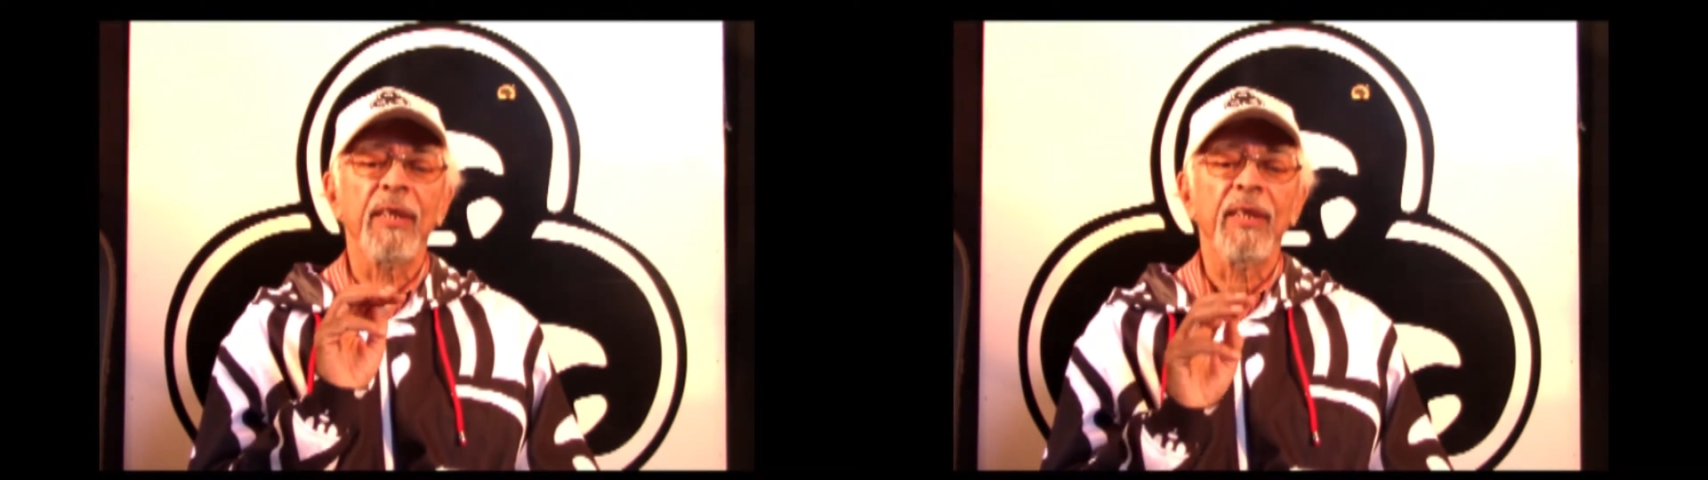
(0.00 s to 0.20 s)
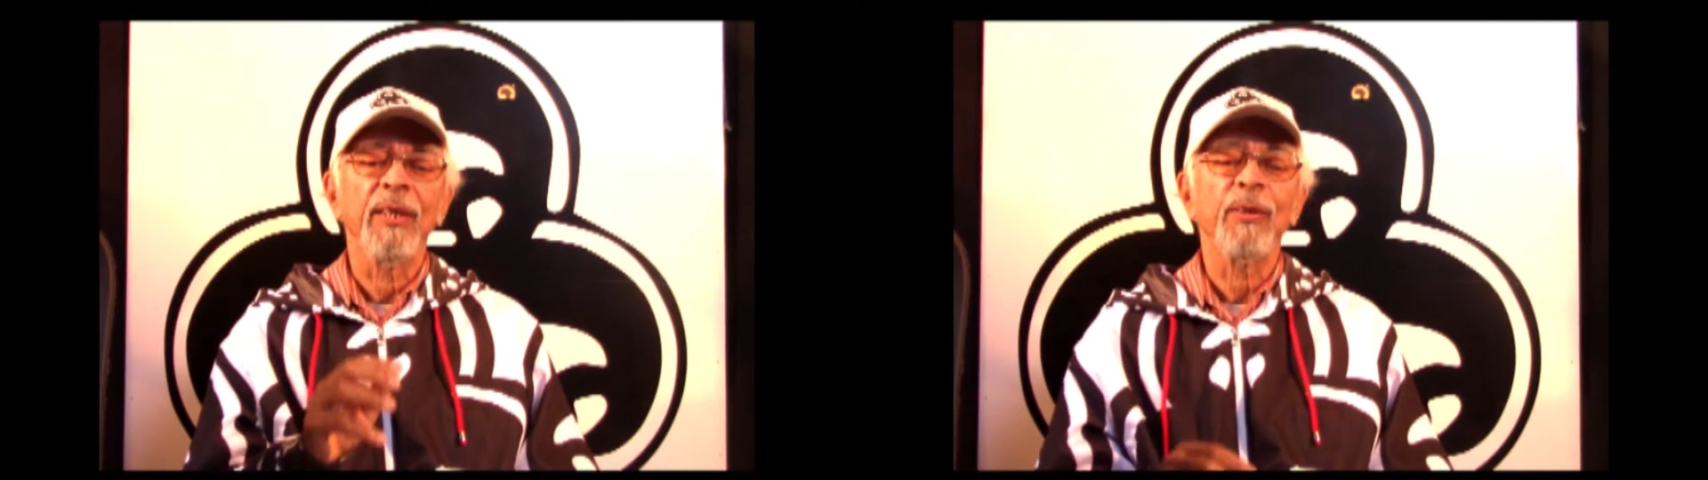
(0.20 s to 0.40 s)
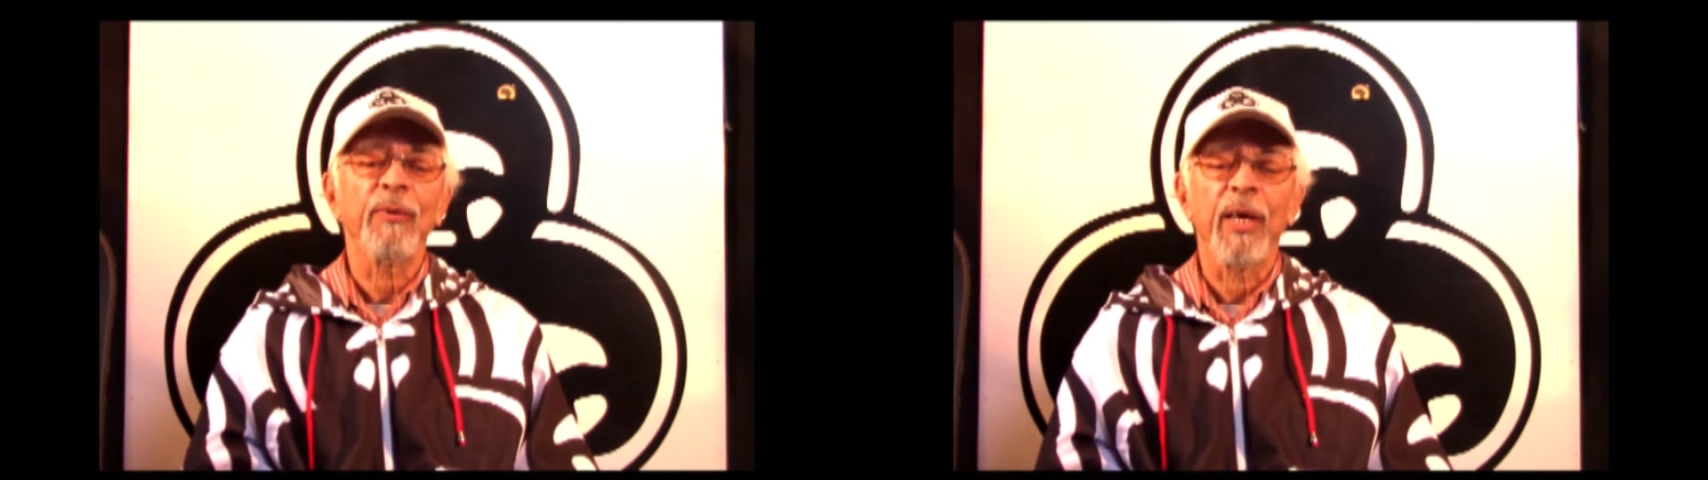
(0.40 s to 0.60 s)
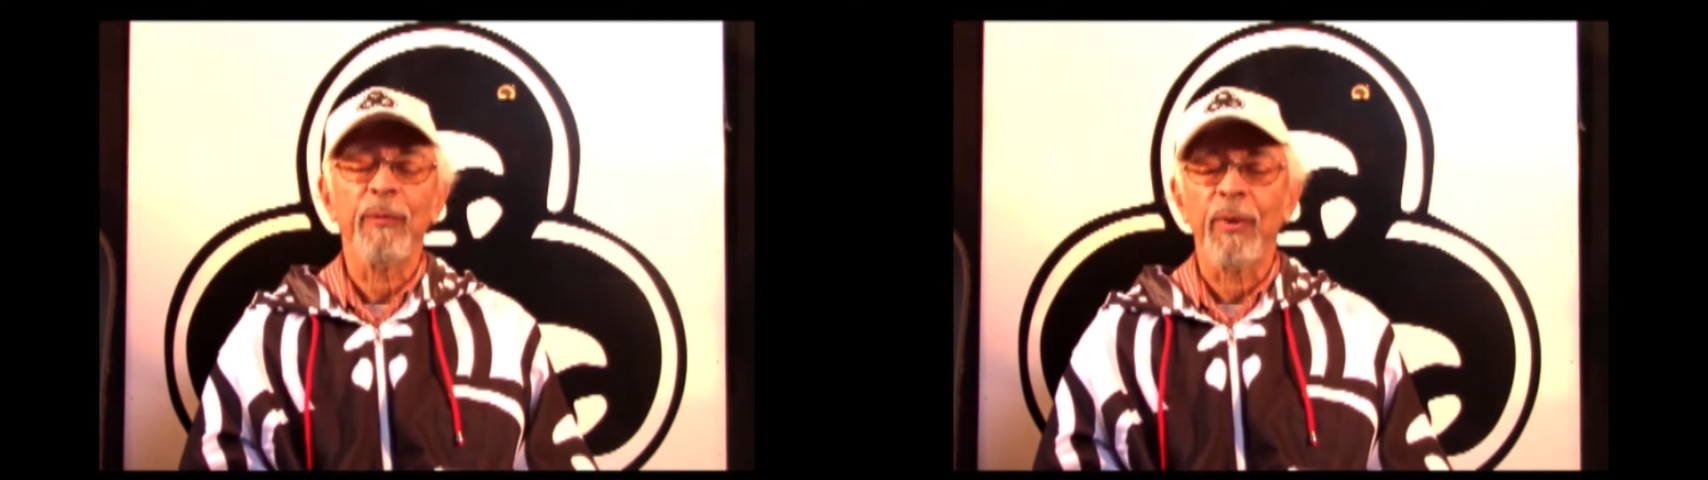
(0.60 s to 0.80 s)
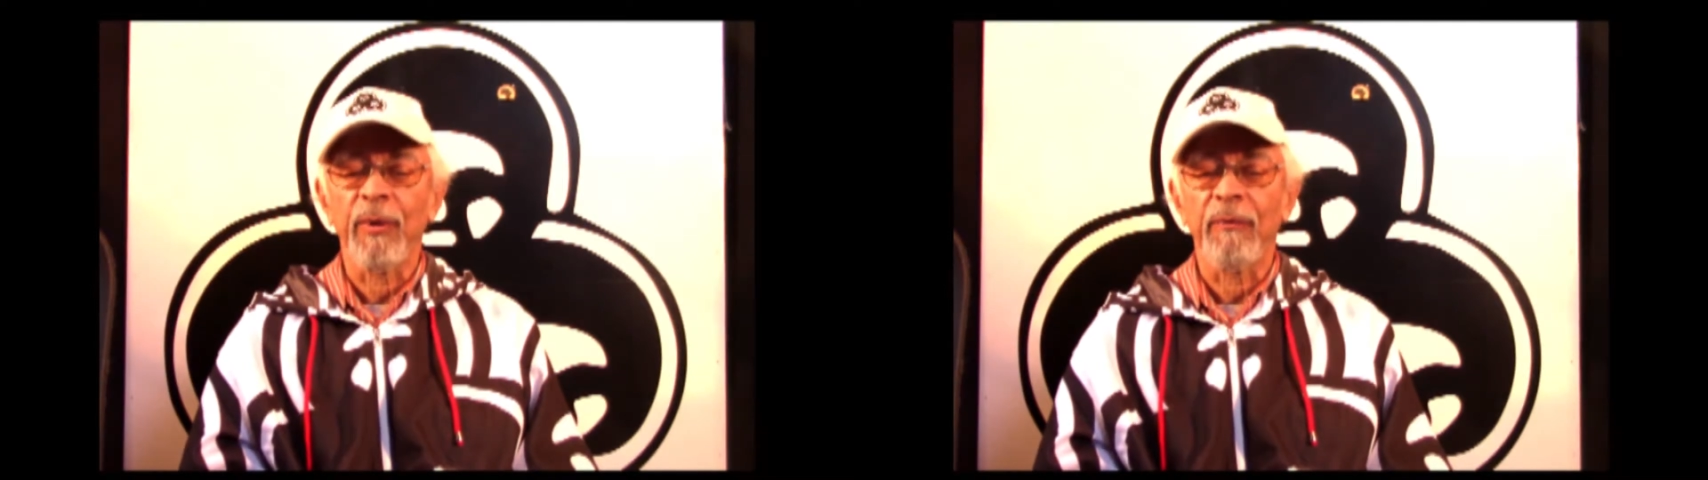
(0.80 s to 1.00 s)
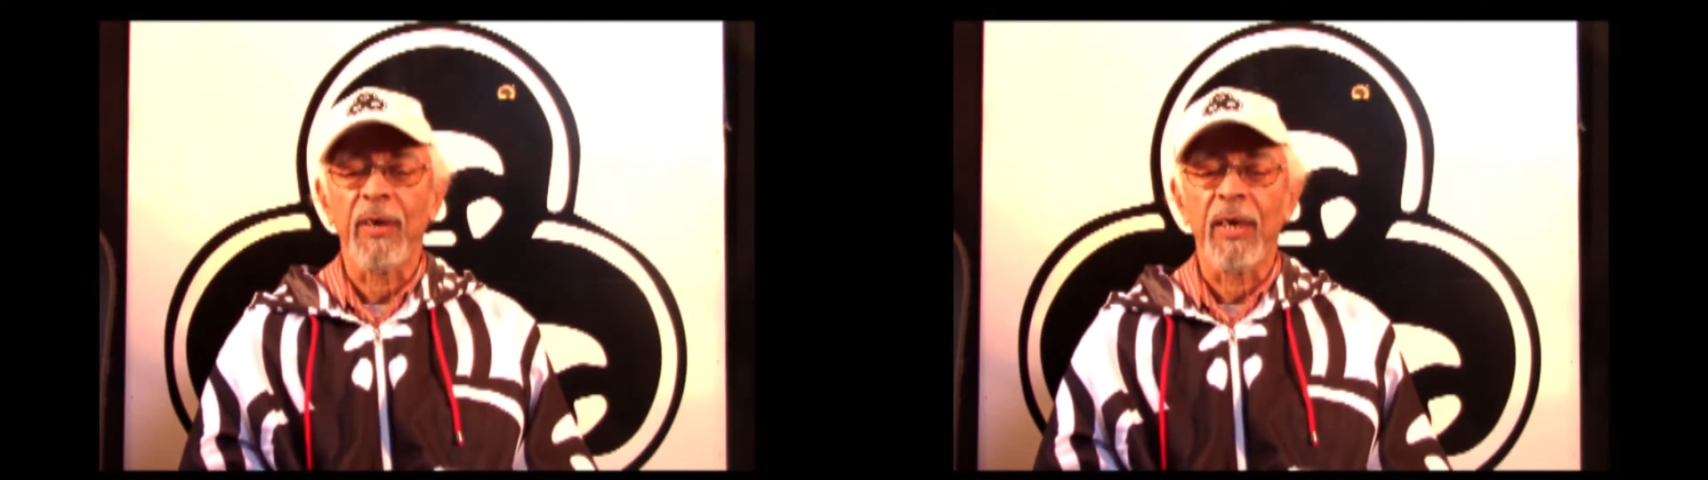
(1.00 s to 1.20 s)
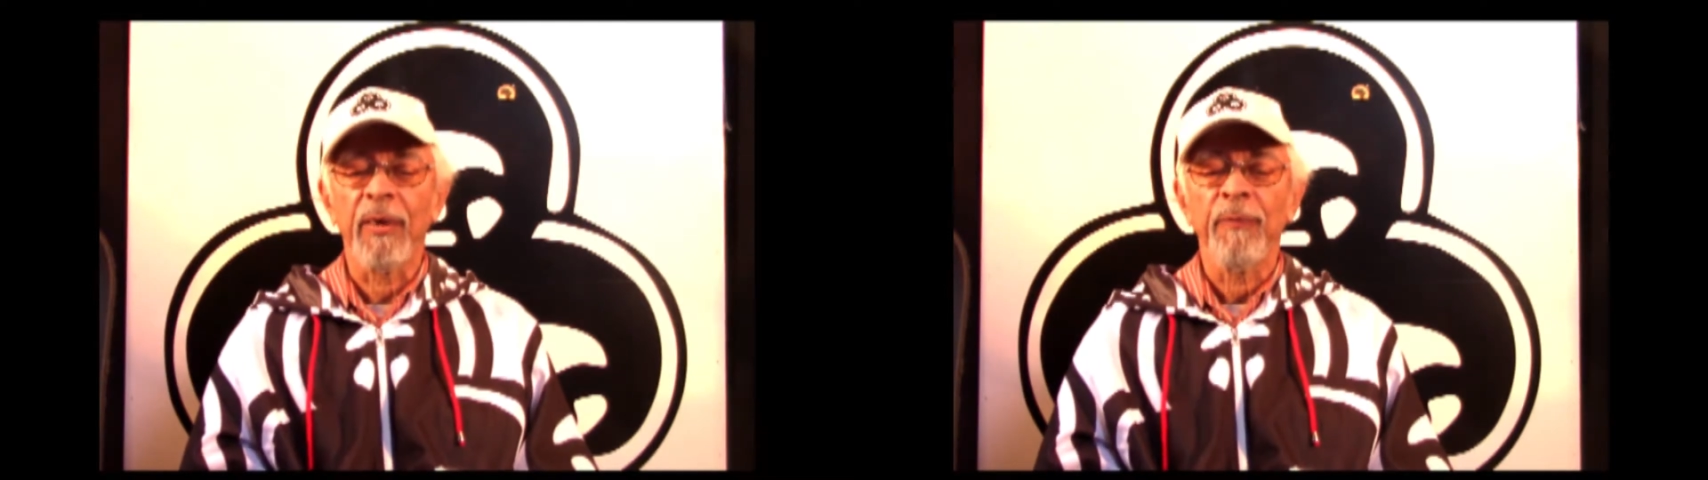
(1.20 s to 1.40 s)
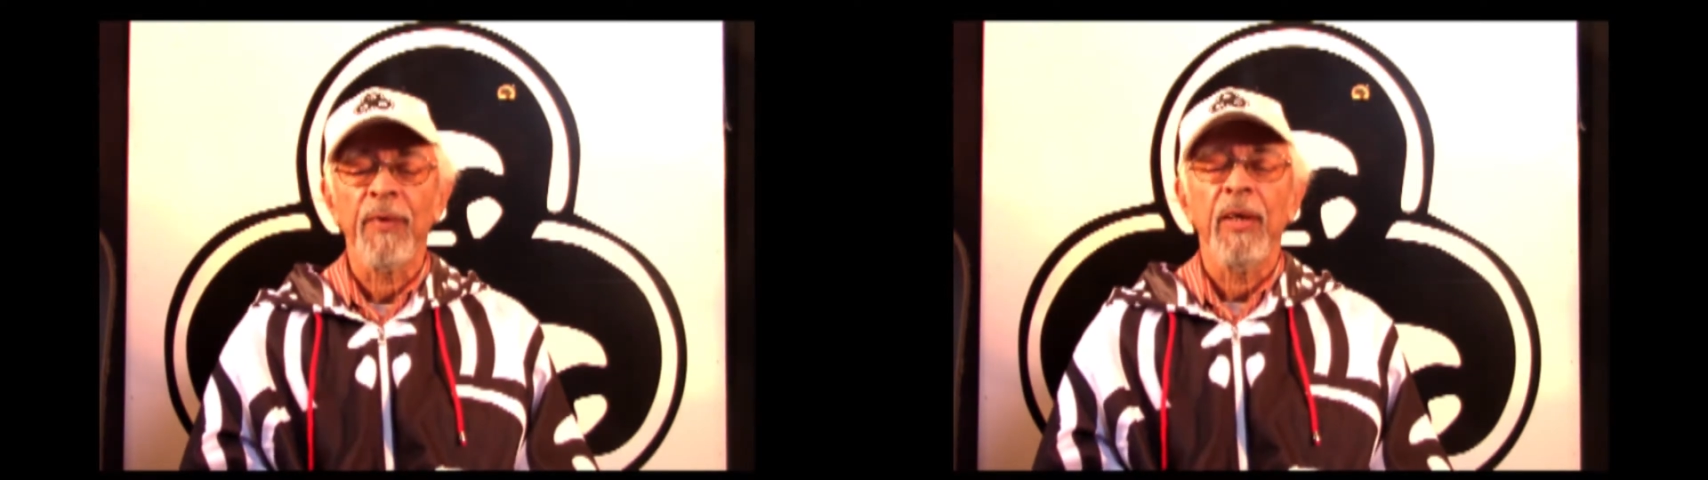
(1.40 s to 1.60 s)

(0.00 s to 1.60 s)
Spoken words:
and East Grand Boulevard,